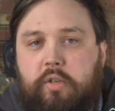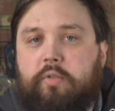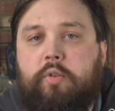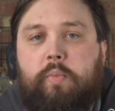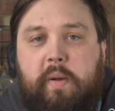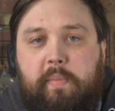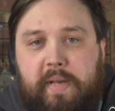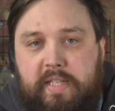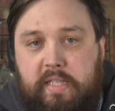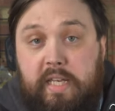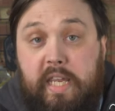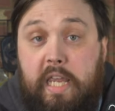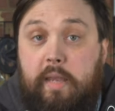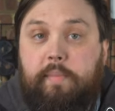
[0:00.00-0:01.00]
I'll do my best to
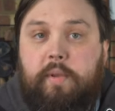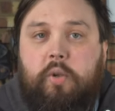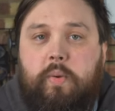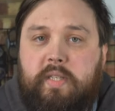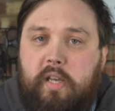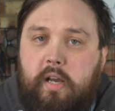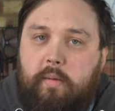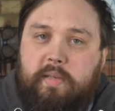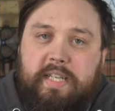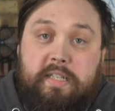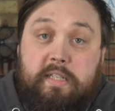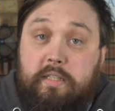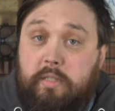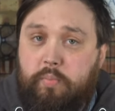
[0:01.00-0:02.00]
keep you as
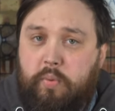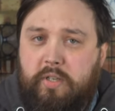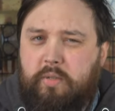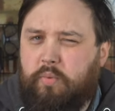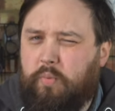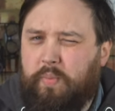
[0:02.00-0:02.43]
updated as possible,